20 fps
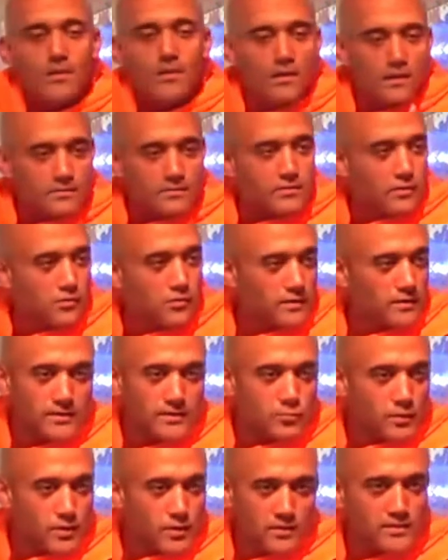and so on. That's
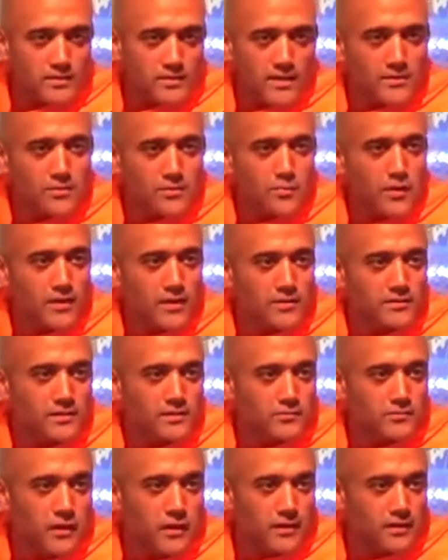one of the standard prayers that
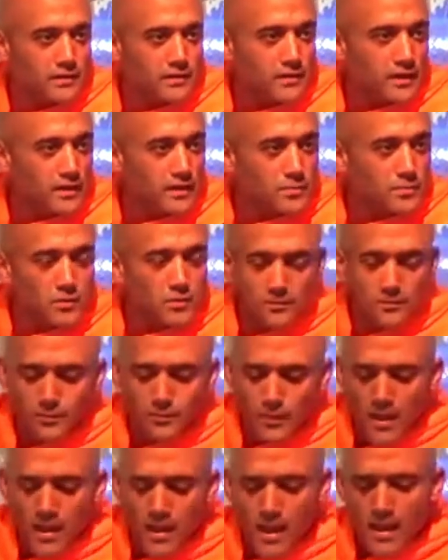you find in the gospel.
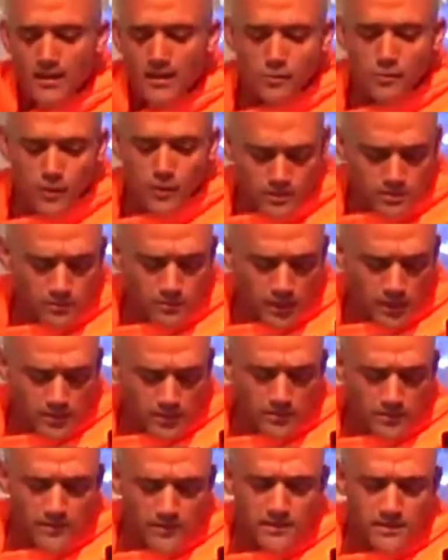And a question might
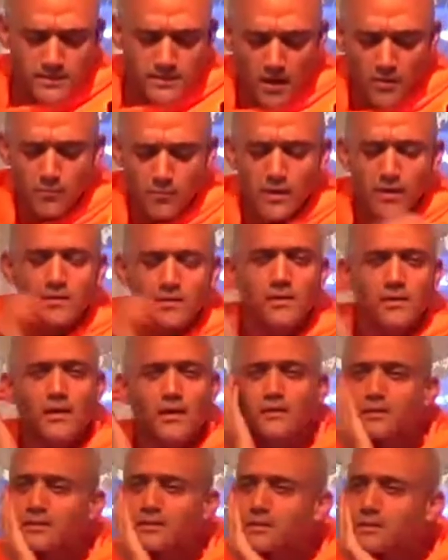arise, a doubt might
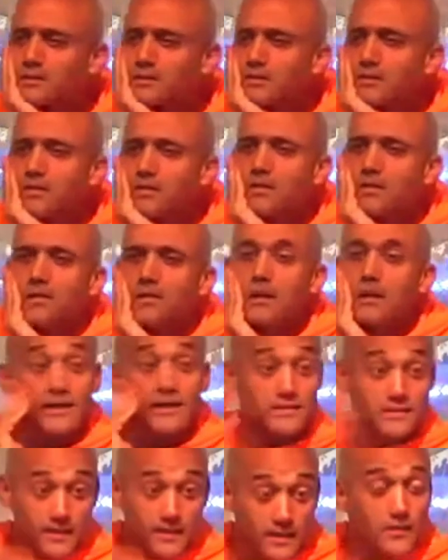arise. And
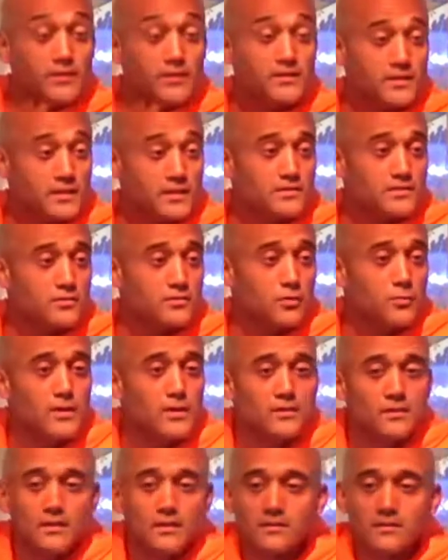he's encouraging us to
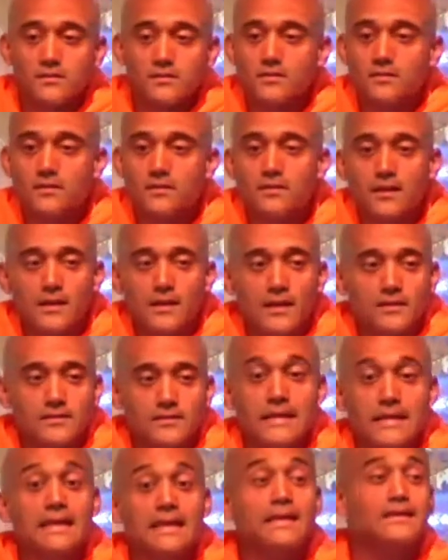repeat this. The thing
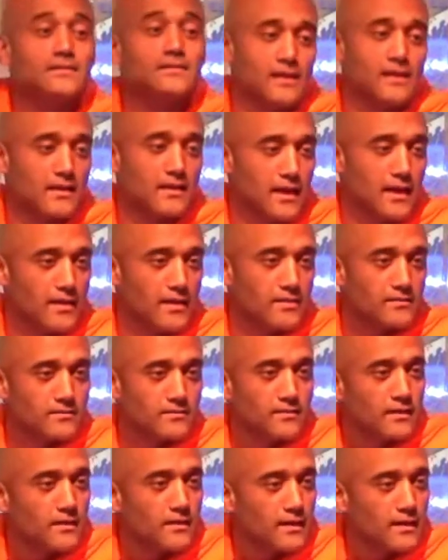is, he can say that
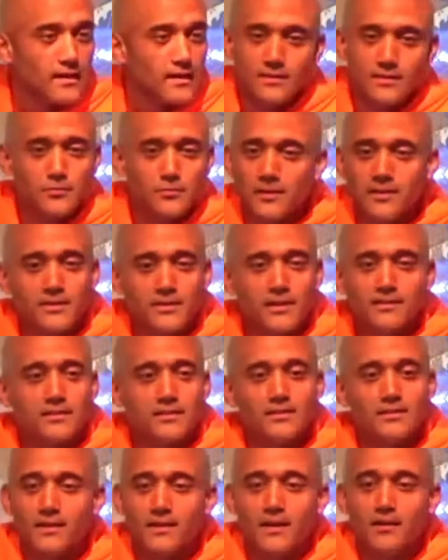because he really
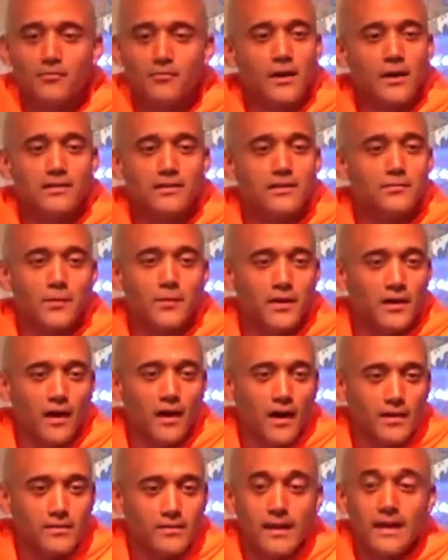doesn't care for anything but
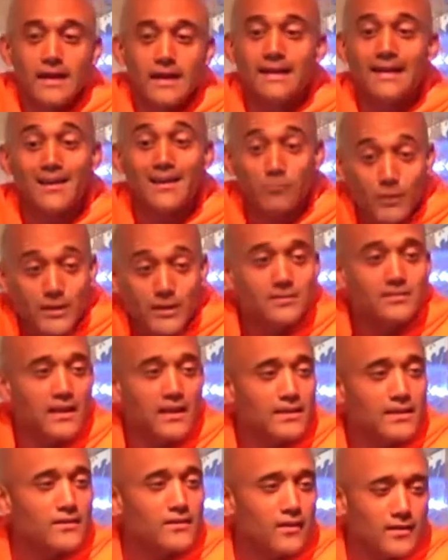God. Can we say
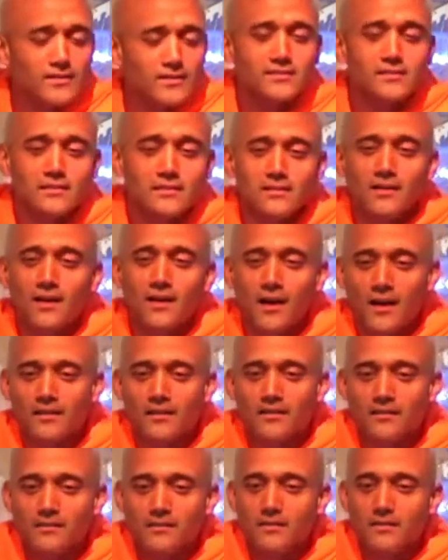that honestly to God?
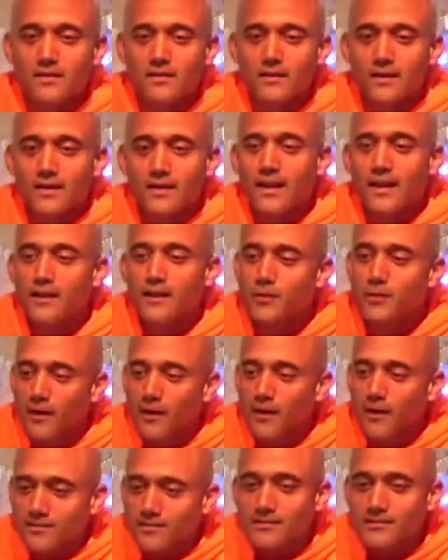Can we
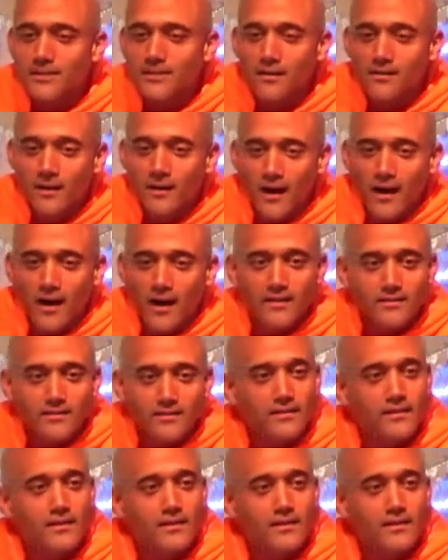honestly tell God,